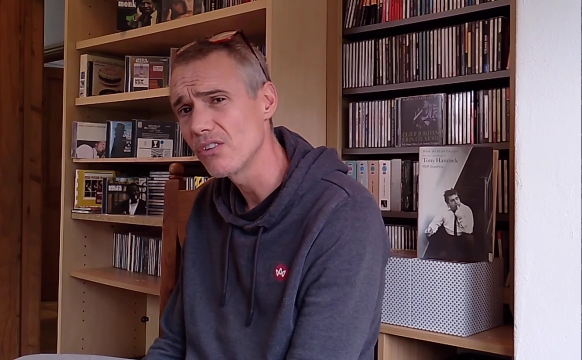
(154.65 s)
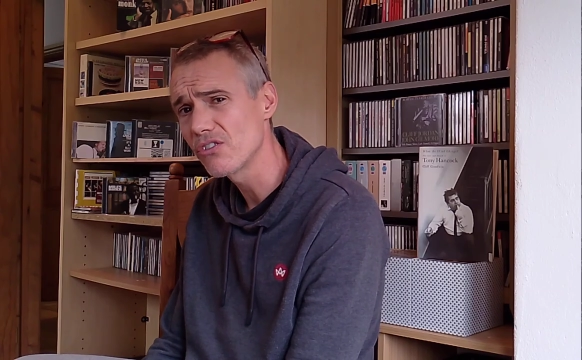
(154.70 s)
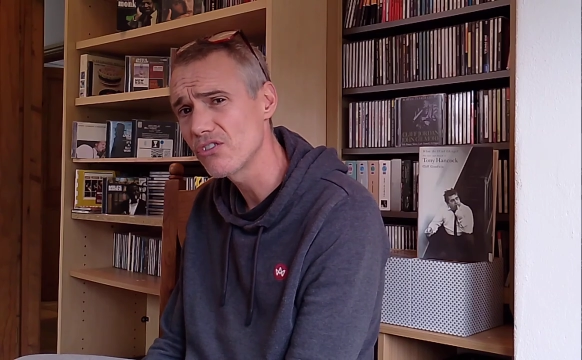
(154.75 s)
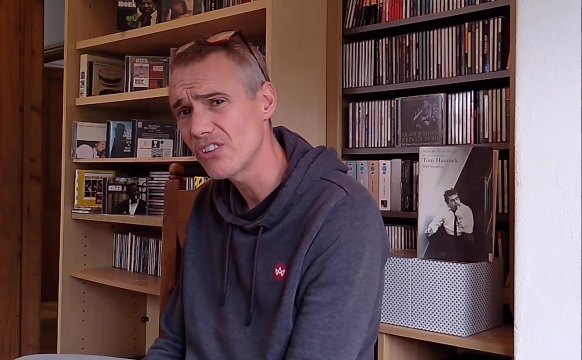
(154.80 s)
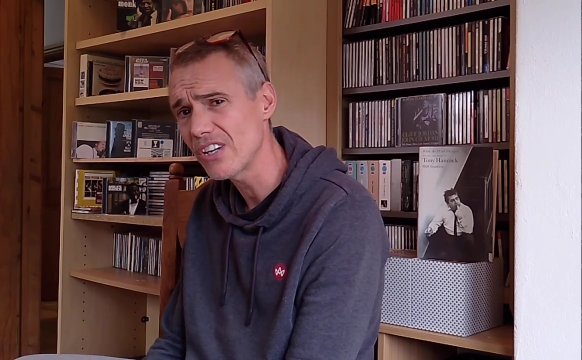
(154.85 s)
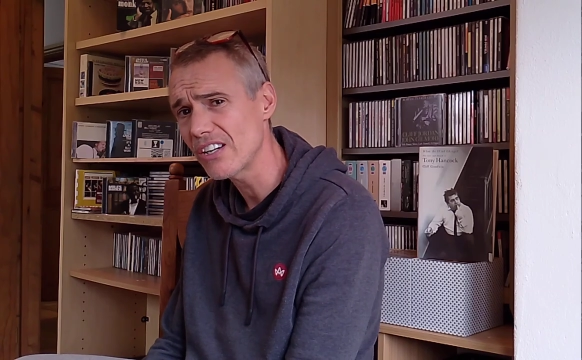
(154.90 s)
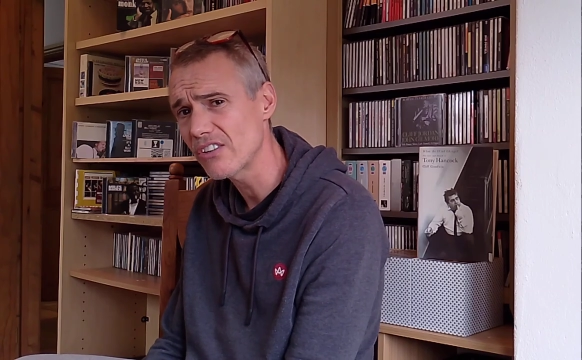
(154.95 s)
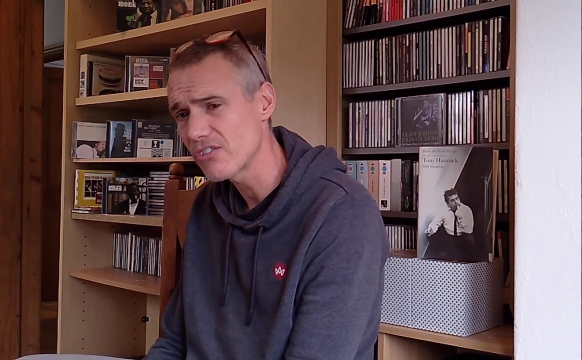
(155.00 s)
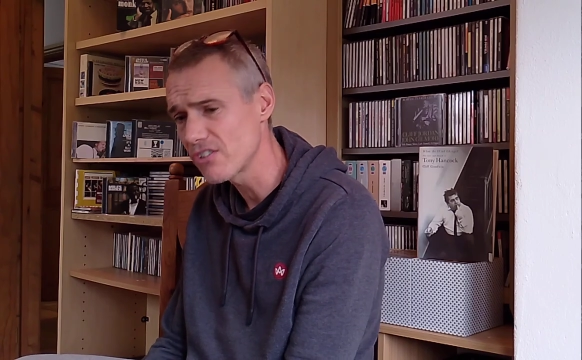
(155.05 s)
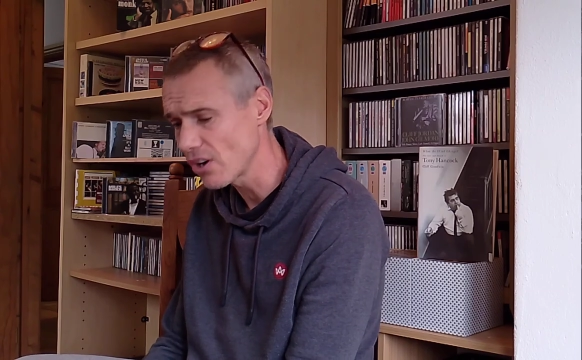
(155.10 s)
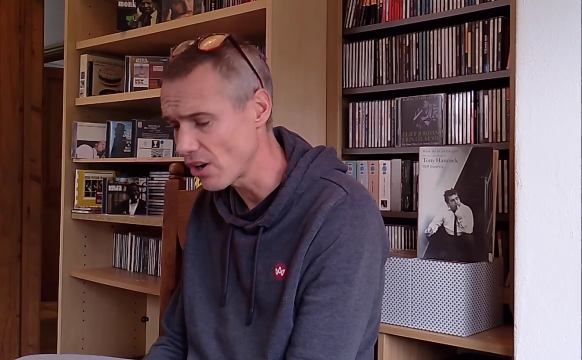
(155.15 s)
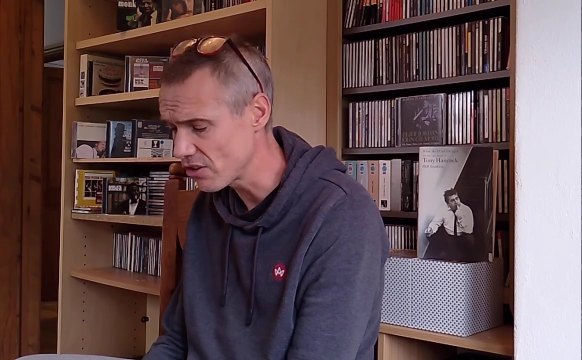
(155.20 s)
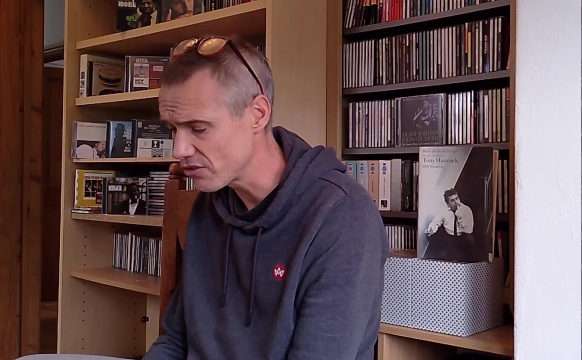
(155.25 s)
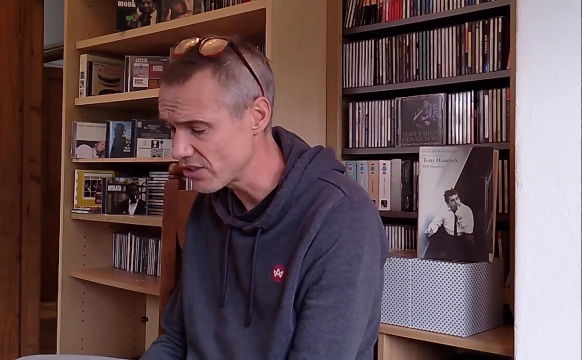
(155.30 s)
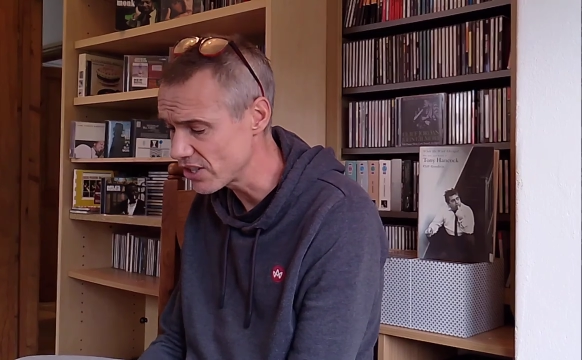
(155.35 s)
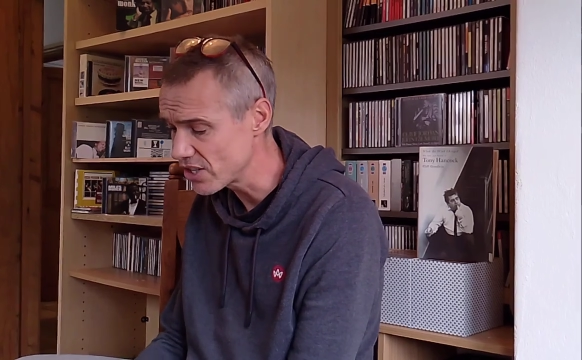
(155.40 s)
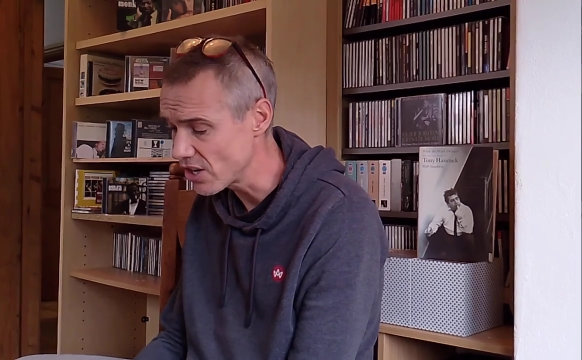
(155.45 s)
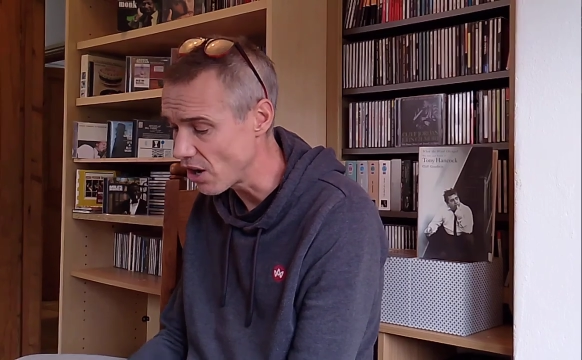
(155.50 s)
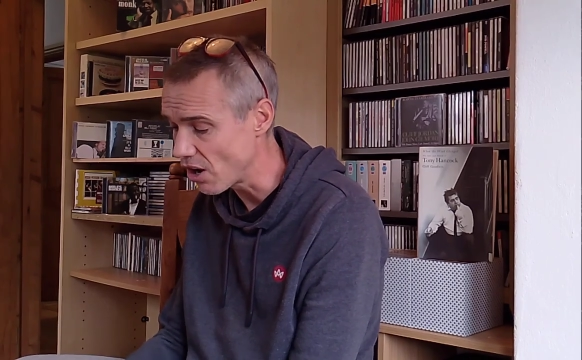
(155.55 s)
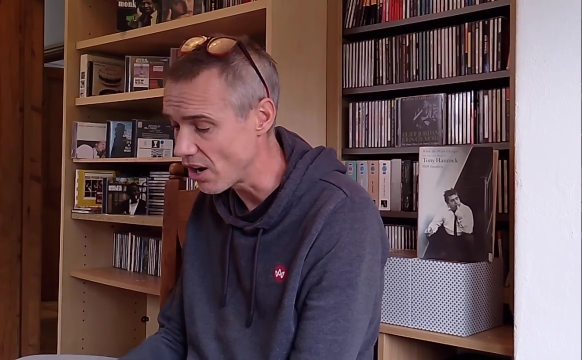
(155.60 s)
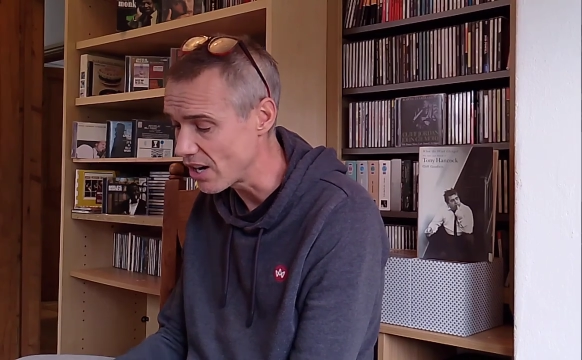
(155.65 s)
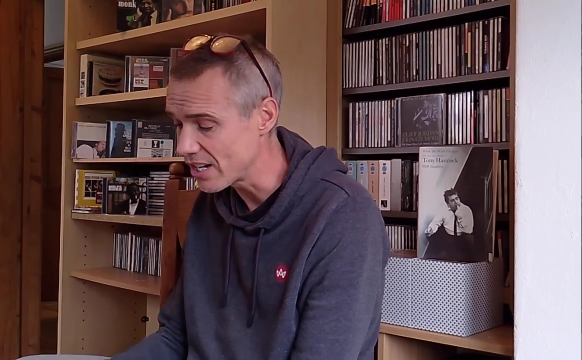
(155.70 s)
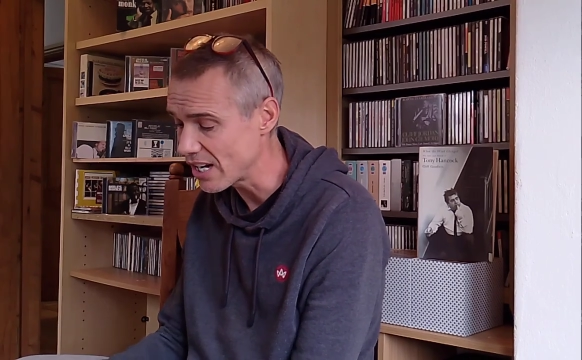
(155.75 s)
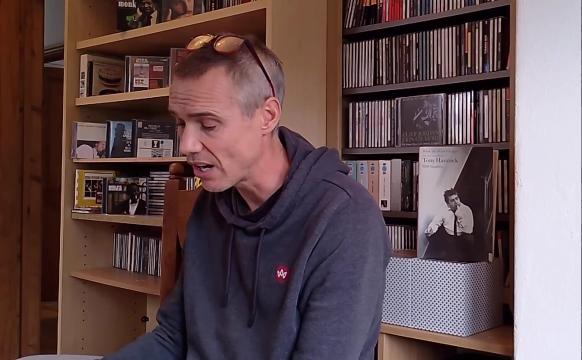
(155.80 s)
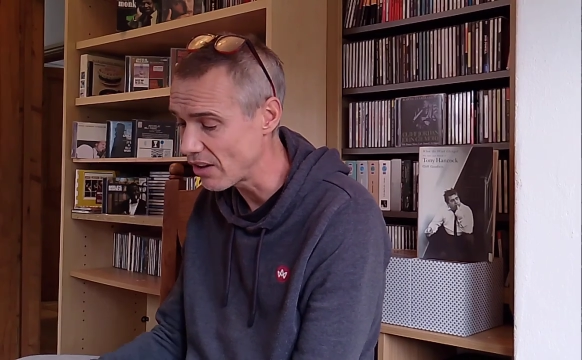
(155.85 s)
$6.99,